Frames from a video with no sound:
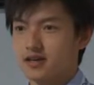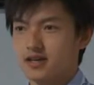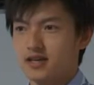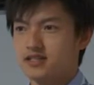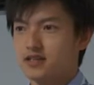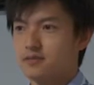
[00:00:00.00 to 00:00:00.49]

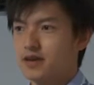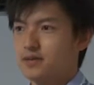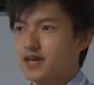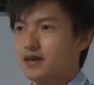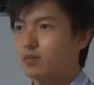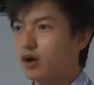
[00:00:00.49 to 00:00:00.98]
is it
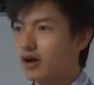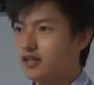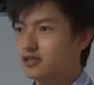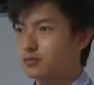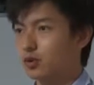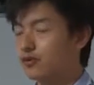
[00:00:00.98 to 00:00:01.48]
maybe
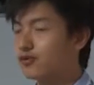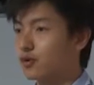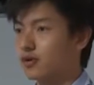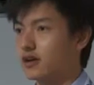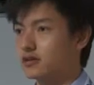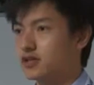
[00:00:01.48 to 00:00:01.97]
impossible
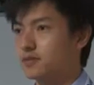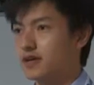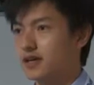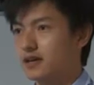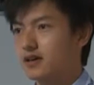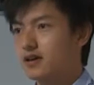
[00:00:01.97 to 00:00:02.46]
for there to
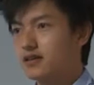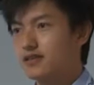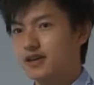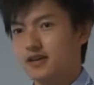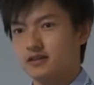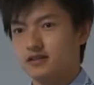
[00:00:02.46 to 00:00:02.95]
be
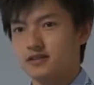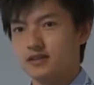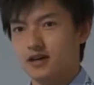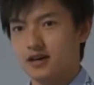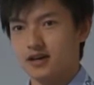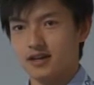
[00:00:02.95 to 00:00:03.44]
things
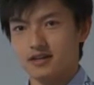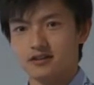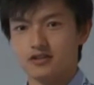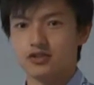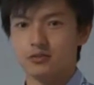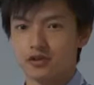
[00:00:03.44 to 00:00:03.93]
in
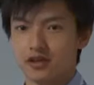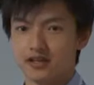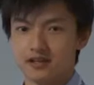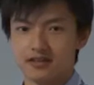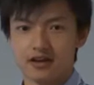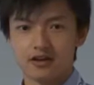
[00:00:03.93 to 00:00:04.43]
consumer
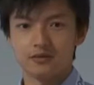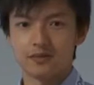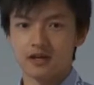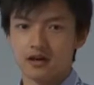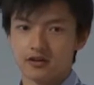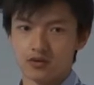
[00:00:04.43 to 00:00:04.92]
lending that could
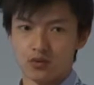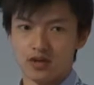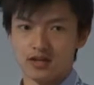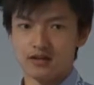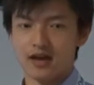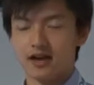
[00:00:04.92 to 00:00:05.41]
be
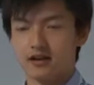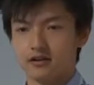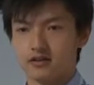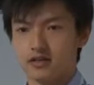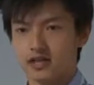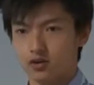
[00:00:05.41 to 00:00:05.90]
underwritten at
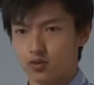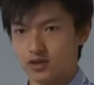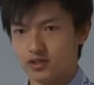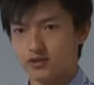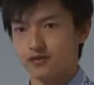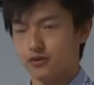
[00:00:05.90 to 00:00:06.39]
a near
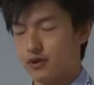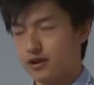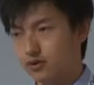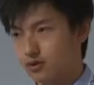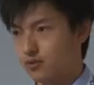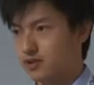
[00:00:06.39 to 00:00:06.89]
risk-free
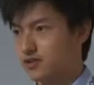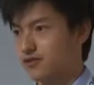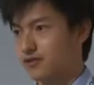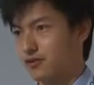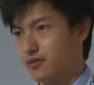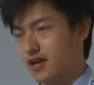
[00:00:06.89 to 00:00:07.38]
rate or
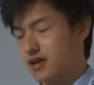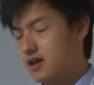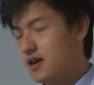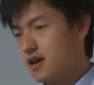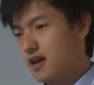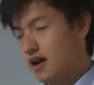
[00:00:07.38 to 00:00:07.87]
risk-free rate?
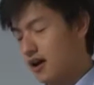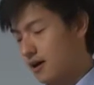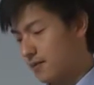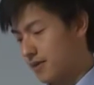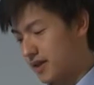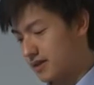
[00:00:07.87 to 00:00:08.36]

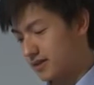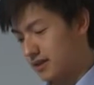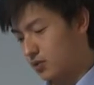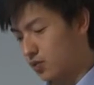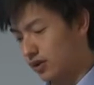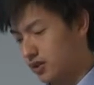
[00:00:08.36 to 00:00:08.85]
Is
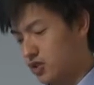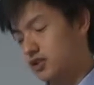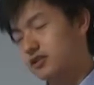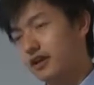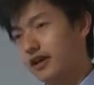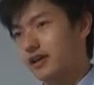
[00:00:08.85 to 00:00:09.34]
it really
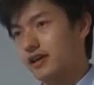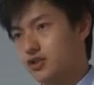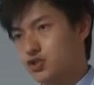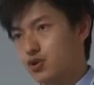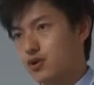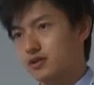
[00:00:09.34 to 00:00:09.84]
just like
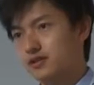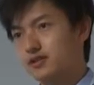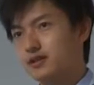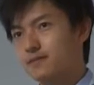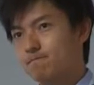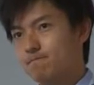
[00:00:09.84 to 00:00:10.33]
insurance?